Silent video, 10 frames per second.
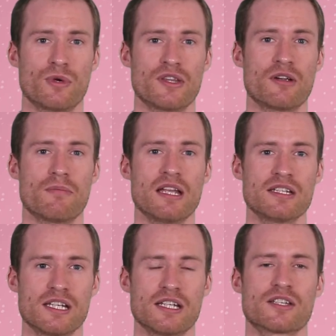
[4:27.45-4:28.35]
when their
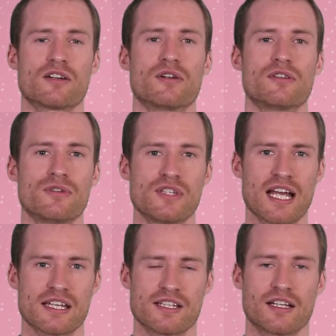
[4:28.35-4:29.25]
mentees are
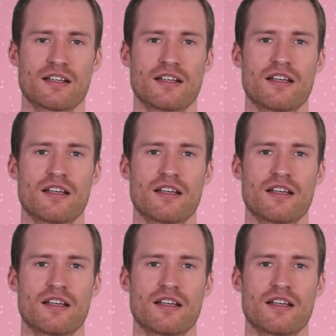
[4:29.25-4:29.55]
enthusiastic